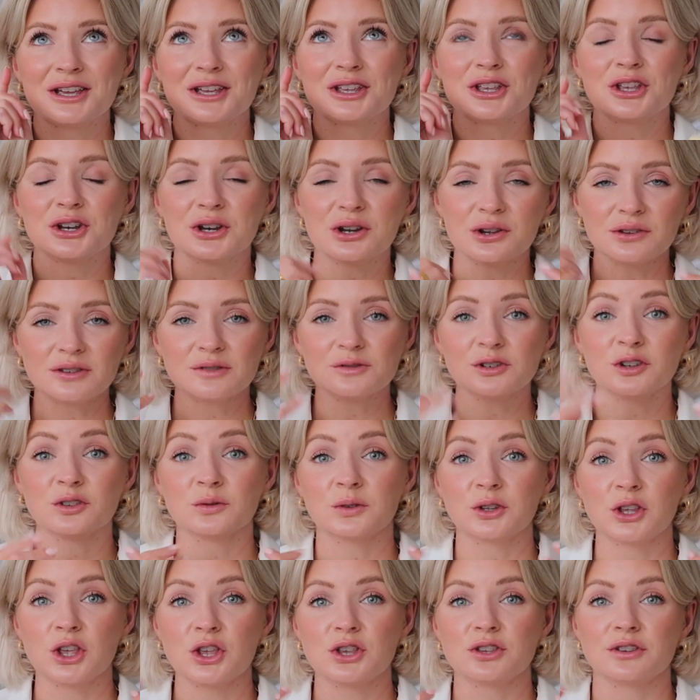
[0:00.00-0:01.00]
you know, sometimes
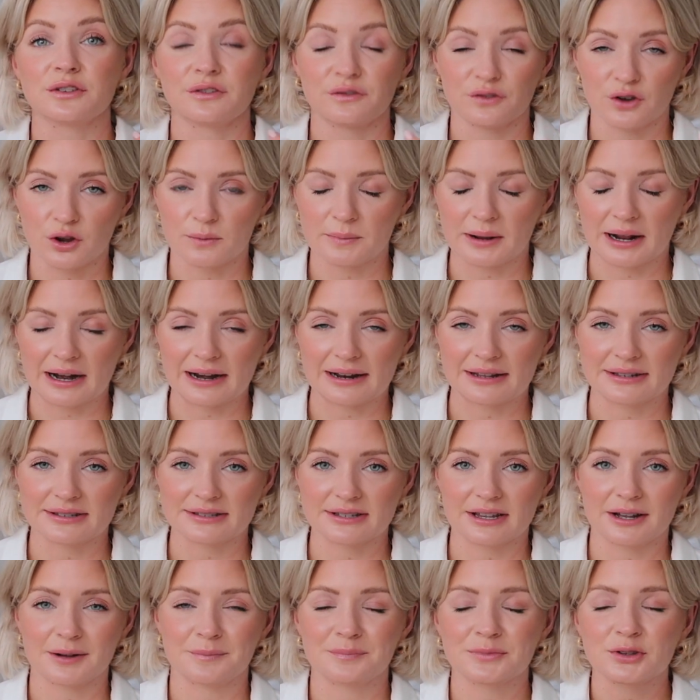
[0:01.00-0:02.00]
when you use a foaming
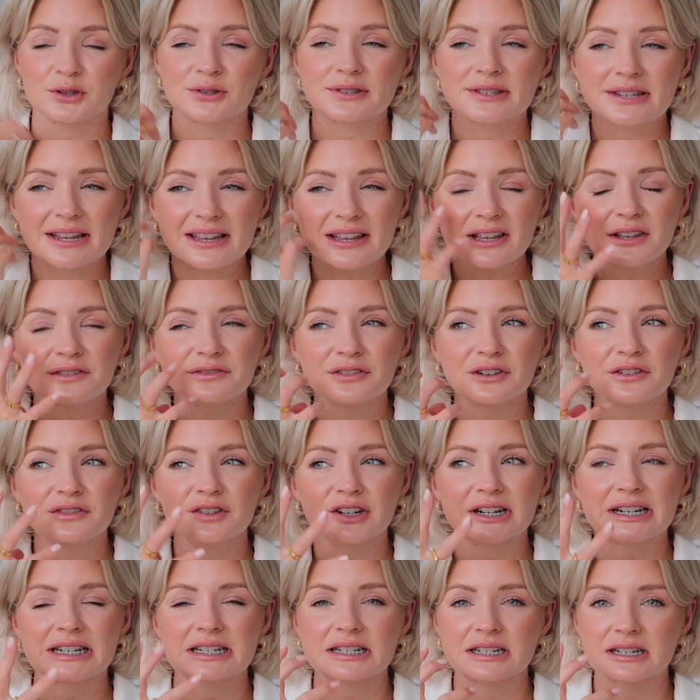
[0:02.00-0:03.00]
cleanser, your skin can feel
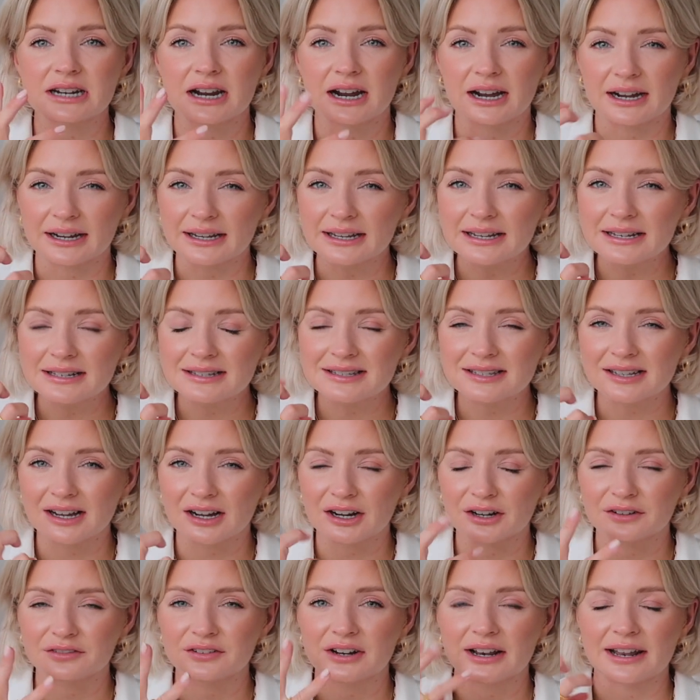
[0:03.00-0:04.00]
very tight
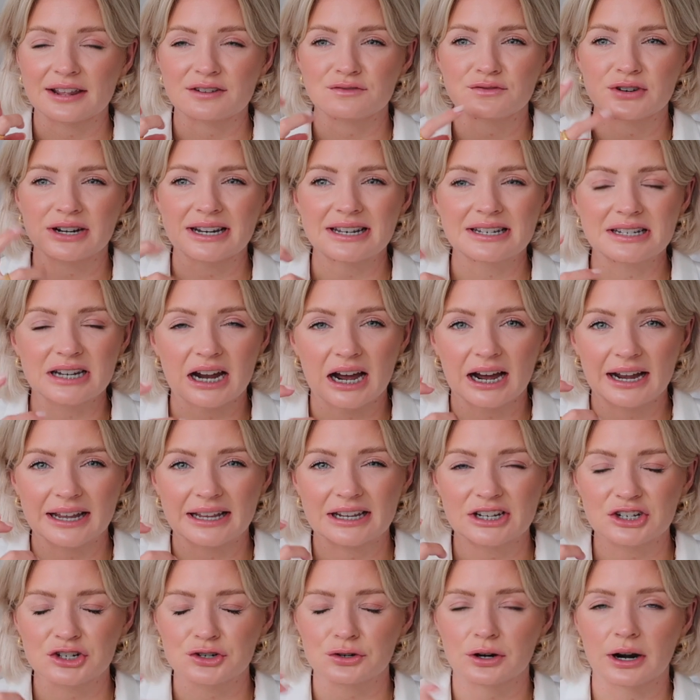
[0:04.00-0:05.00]
after, like really tight
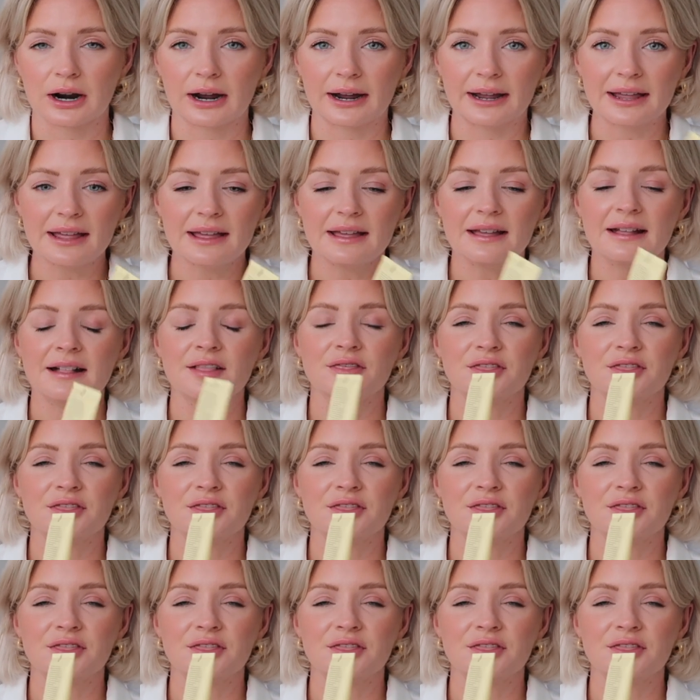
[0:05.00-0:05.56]
and dry.